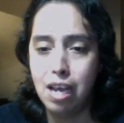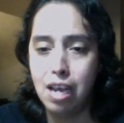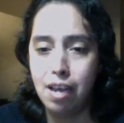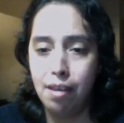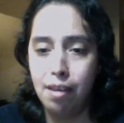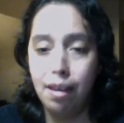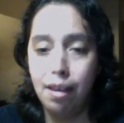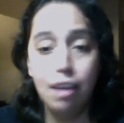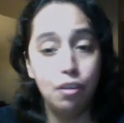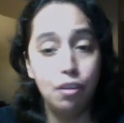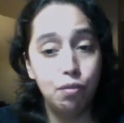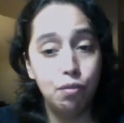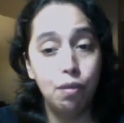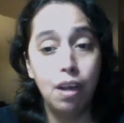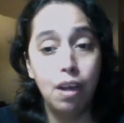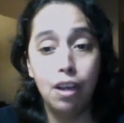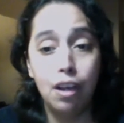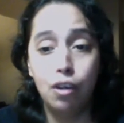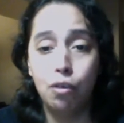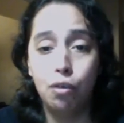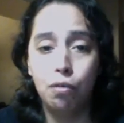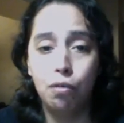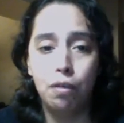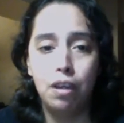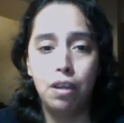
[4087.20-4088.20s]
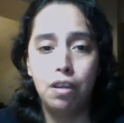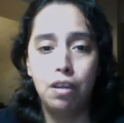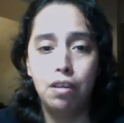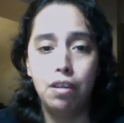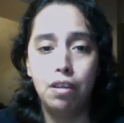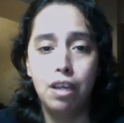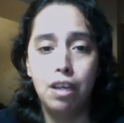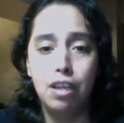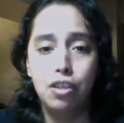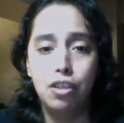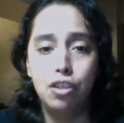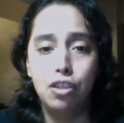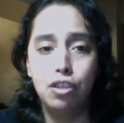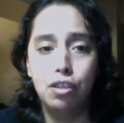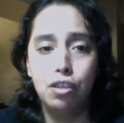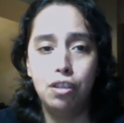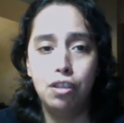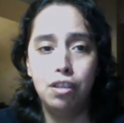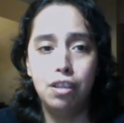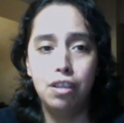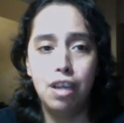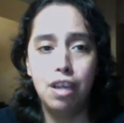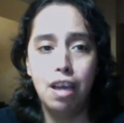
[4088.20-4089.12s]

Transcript: That's right, Corina. It shouldn't.